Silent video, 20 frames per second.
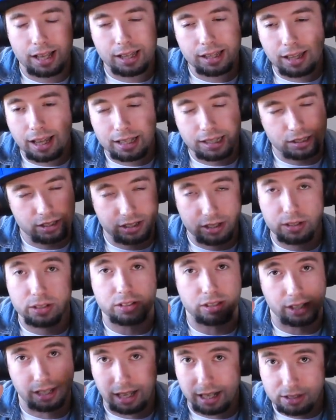Like,
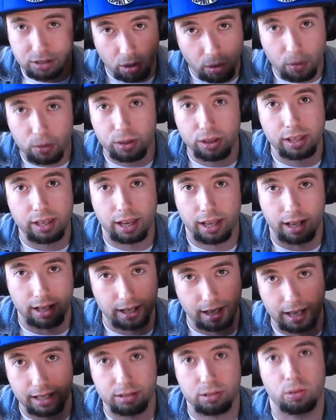seriously, I totally get
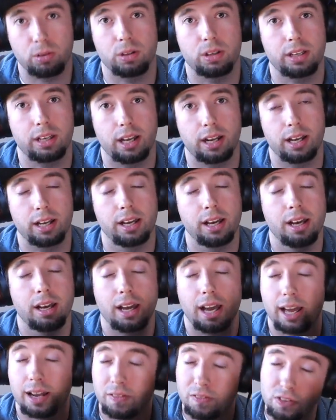it. I totally get it.
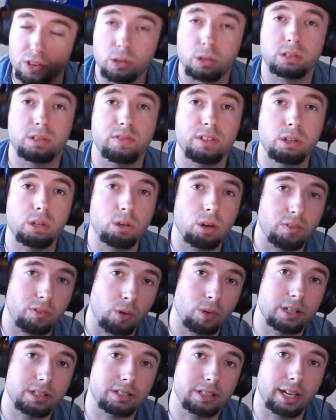And for those of you who have
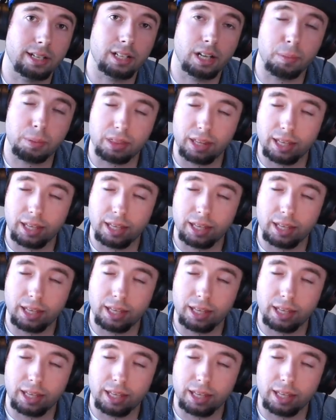already signed up,